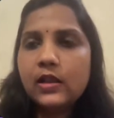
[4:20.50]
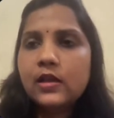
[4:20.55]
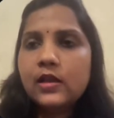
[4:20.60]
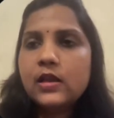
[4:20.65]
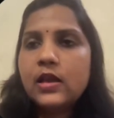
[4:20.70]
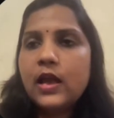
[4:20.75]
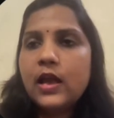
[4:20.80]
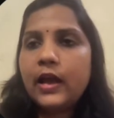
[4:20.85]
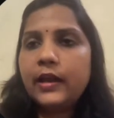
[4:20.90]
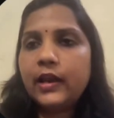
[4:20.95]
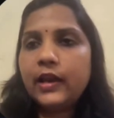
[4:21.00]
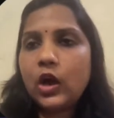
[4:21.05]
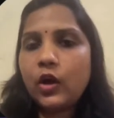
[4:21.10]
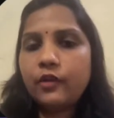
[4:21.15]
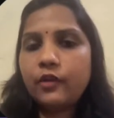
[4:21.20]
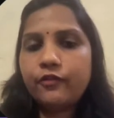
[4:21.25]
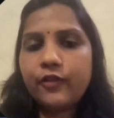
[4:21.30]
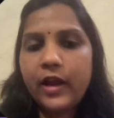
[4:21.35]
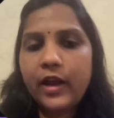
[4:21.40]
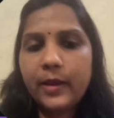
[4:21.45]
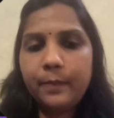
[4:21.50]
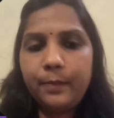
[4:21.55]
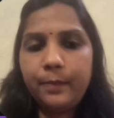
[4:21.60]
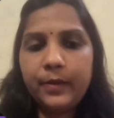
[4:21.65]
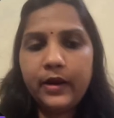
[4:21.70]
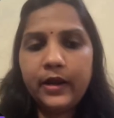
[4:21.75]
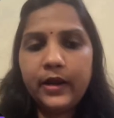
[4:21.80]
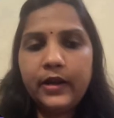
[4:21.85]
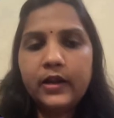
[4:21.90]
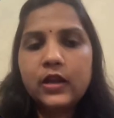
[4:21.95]
And now if I
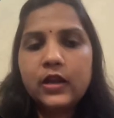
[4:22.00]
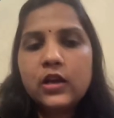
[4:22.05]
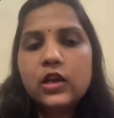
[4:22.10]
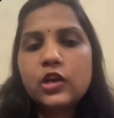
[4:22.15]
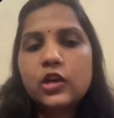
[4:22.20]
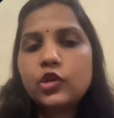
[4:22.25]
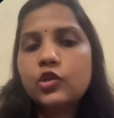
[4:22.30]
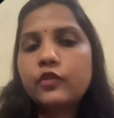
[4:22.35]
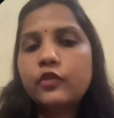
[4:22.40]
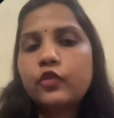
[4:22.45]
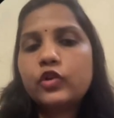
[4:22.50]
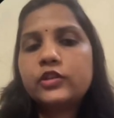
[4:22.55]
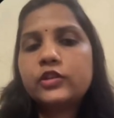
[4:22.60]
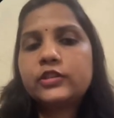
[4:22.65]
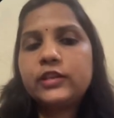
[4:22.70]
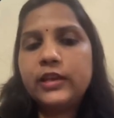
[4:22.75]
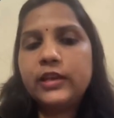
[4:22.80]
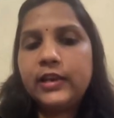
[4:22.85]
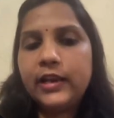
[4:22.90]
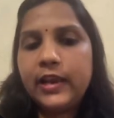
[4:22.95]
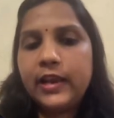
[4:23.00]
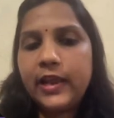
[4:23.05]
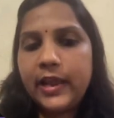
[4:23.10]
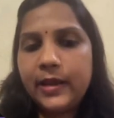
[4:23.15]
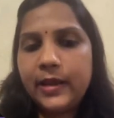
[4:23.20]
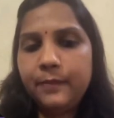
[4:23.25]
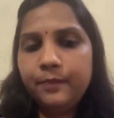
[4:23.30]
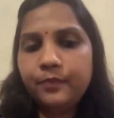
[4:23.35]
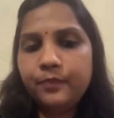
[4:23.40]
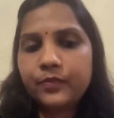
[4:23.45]
print, you would see
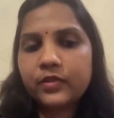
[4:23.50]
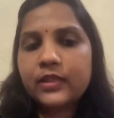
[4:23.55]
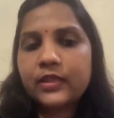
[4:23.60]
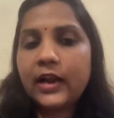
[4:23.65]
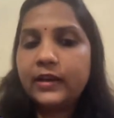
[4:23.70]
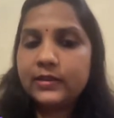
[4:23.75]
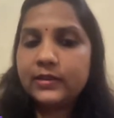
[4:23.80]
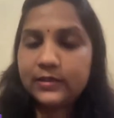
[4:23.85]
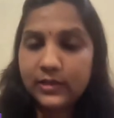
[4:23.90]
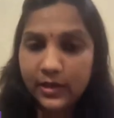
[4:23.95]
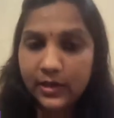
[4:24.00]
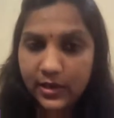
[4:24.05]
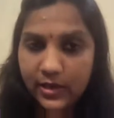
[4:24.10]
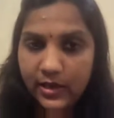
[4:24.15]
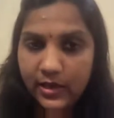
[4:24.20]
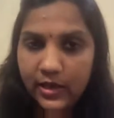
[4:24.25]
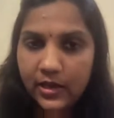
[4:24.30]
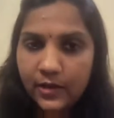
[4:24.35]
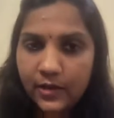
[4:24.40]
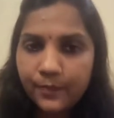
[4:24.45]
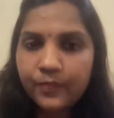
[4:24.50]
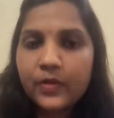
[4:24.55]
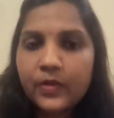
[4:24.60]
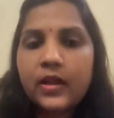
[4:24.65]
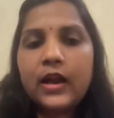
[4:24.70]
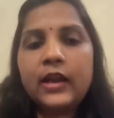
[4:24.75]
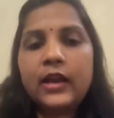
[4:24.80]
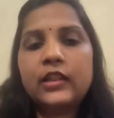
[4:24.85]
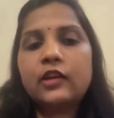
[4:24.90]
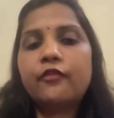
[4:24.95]
name, that is the key,
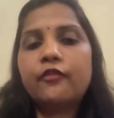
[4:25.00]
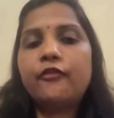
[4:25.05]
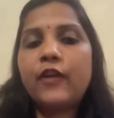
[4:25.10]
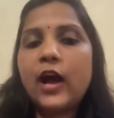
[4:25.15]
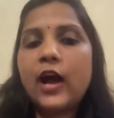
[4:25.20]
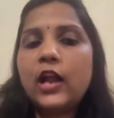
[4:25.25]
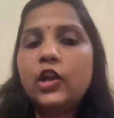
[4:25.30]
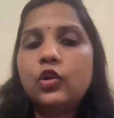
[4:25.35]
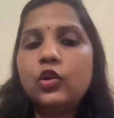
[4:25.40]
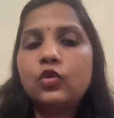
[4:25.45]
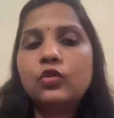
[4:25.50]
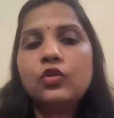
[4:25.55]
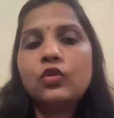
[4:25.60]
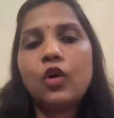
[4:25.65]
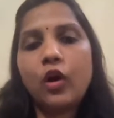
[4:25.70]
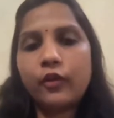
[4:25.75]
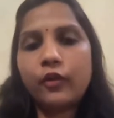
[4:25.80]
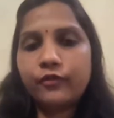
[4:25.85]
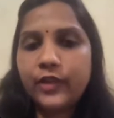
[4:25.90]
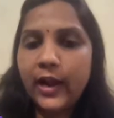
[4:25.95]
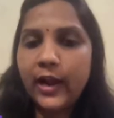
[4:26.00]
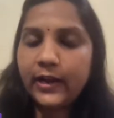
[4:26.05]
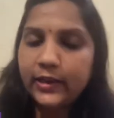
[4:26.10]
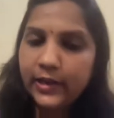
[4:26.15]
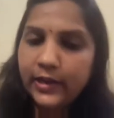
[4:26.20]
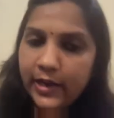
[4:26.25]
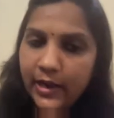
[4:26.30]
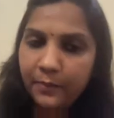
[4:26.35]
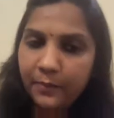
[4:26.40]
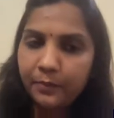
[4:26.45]
and the value of that
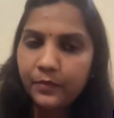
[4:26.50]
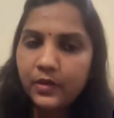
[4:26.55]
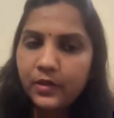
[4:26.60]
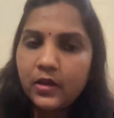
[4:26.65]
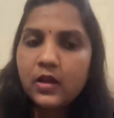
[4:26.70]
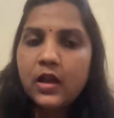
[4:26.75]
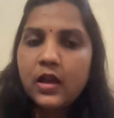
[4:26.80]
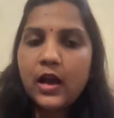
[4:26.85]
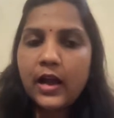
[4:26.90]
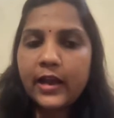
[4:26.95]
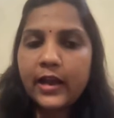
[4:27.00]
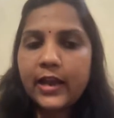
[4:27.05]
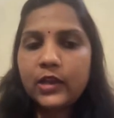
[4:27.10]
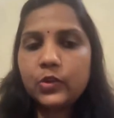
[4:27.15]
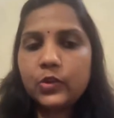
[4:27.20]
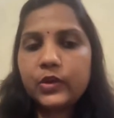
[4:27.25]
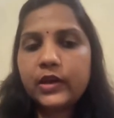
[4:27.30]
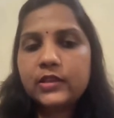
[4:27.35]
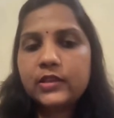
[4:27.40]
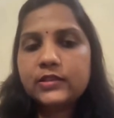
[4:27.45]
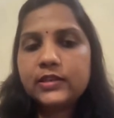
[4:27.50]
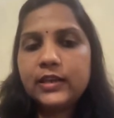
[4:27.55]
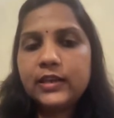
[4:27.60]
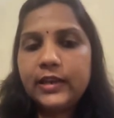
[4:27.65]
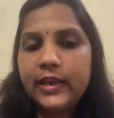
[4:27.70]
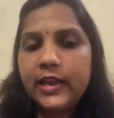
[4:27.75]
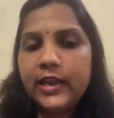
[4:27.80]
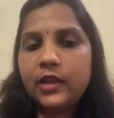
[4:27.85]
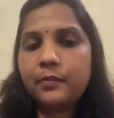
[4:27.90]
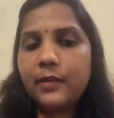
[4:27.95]
name. Again, you can see
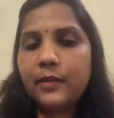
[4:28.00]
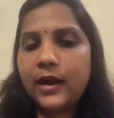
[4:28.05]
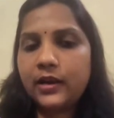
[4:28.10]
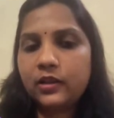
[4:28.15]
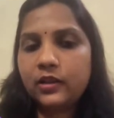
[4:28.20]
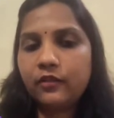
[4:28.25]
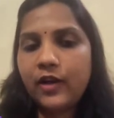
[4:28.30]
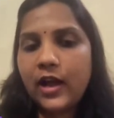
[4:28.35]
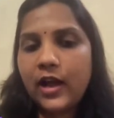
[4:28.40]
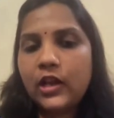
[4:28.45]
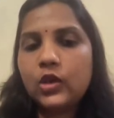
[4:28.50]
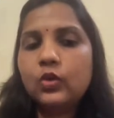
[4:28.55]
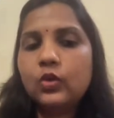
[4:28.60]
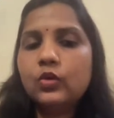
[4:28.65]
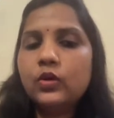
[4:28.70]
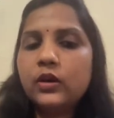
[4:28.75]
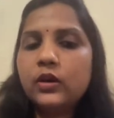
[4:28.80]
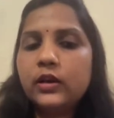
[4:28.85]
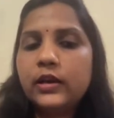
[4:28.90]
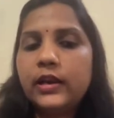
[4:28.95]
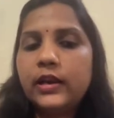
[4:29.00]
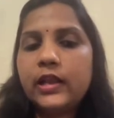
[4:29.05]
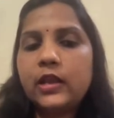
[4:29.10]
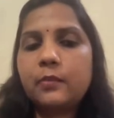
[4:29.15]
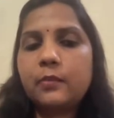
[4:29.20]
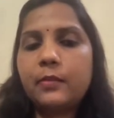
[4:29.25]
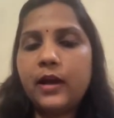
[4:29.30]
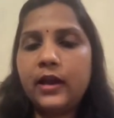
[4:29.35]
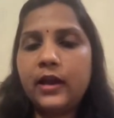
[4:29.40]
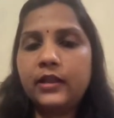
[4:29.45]
name and the value, name
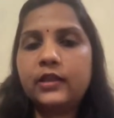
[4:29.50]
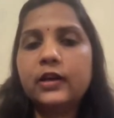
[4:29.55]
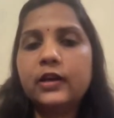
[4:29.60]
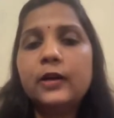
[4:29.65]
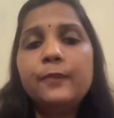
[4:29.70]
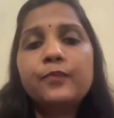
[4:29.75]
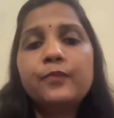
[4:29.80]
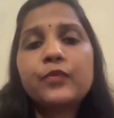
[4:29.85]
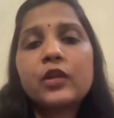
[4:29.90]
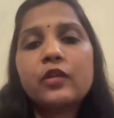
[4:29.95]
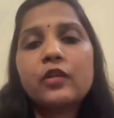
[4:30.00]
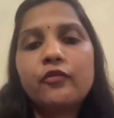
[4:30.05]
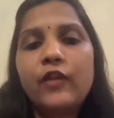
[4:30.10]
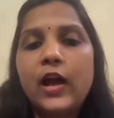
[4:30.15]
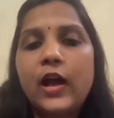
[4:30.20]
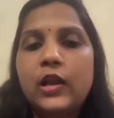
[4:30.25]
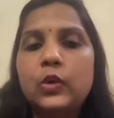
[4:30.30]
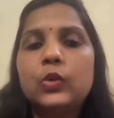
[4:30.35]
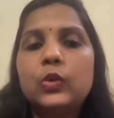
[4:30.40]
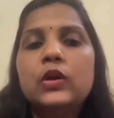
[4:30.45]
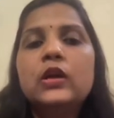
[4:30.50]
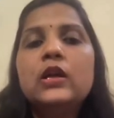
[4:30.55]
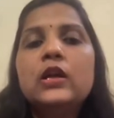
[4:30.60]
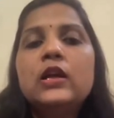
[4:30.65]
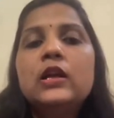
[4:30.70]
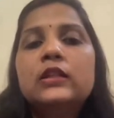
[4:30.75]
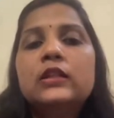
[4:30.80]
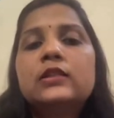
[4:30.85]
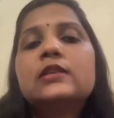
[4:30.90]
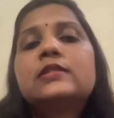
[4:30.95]
and the value.
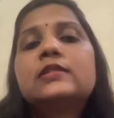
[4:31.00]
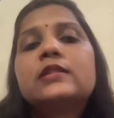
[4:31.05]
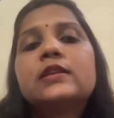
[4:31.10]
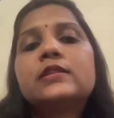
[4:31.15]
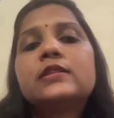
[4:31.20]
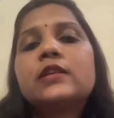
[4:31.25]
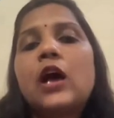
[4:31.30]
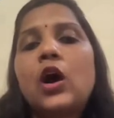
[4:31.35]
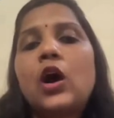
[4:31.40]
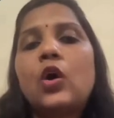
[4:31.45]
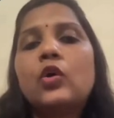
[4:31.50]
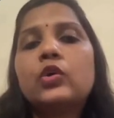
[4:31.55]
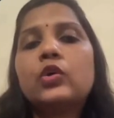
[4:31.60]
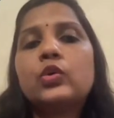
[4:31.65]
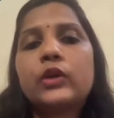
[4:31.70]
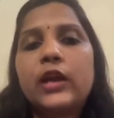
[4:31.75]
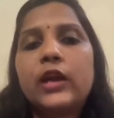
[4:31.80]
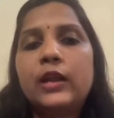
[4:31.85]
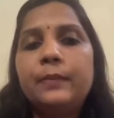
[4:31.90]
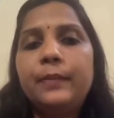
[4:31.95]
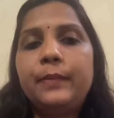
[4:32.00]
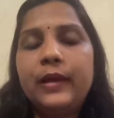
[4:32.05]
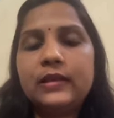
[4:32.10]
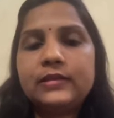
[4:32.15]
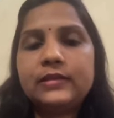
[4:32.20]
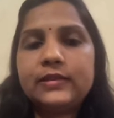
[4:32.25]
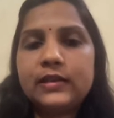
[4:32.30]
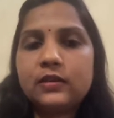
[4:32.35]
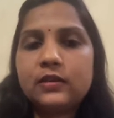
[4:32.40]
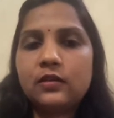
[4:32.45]
This is how you can
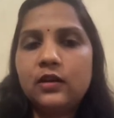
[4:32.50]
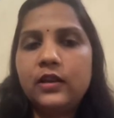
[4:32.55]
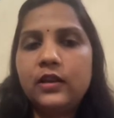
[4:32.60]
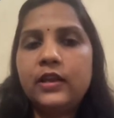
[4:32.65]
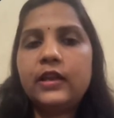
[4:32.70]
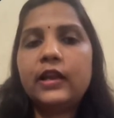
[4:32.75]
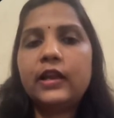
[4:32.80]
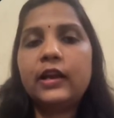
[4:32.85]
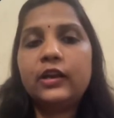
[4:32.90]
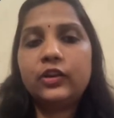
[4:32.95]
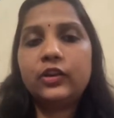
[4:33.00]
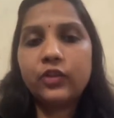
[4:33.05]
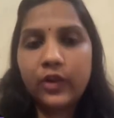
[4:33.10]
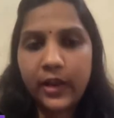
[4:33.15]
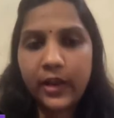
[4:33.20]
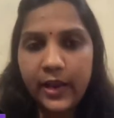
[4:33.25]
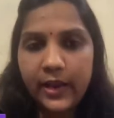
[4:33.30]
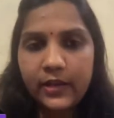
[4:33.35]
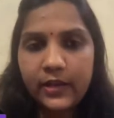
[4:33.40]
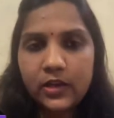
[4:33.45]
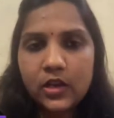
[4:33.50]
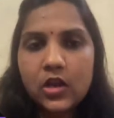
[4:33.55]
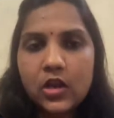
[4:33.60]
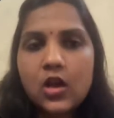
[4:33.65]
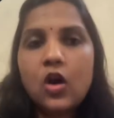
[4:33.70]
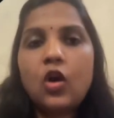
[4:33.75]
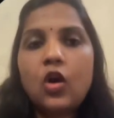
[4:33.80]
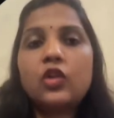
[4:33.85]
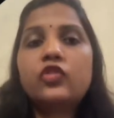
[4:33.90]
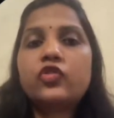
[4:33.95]
basically iterate
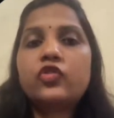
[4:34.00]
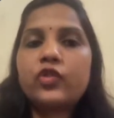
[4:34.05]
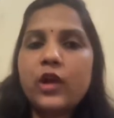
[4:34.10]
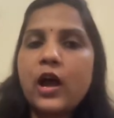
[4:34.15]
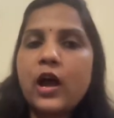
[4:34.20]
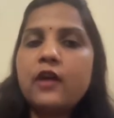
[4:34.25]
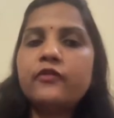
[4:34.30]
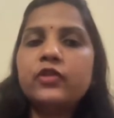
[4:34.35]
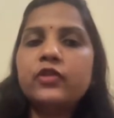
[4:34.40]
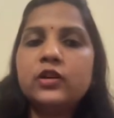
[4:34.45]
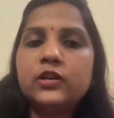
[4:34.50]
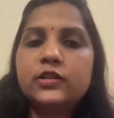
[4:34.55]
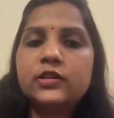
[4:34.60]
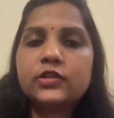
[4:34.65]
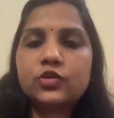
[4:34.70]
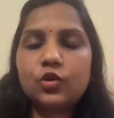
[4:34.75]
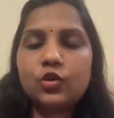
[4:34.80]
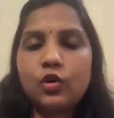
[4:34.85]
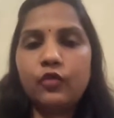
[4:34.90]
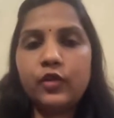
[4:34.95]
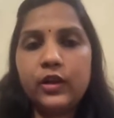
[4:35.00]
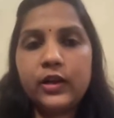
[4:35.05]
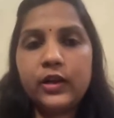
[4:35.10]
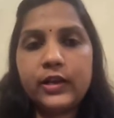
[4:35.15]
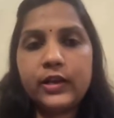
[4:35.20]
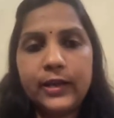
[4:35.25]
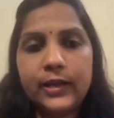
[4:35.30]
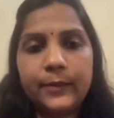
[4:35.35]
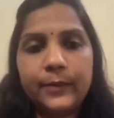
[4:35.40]
or traverse over a key.